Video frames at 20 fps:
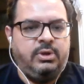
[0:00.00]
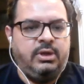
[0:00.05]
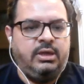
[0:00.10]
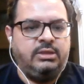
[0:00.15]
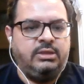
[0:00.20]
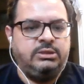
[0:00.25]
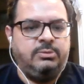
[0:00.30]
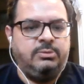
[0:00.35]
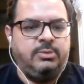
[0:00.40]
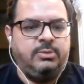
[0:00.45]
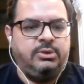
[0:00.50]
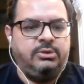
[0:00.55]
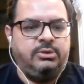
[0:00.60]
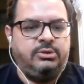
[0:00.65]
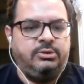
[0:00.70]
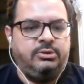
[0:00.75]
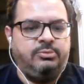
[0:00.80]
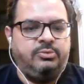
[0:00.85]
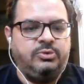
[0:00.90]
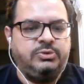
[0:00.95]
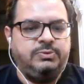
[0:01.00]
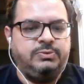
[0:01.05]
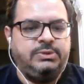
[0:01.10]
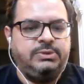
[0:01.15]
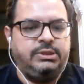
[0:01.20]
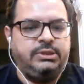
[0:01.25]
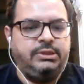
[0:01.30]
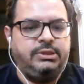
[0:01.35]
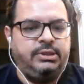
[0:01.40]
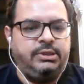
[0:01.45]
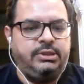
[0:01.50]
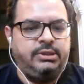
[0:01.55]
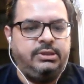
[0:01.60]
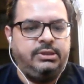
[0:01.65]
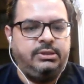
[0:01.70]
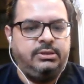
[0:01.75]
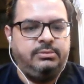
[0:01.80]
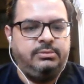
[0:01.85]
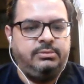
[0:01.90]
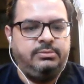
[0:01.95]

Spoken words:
and some other repos which are needed.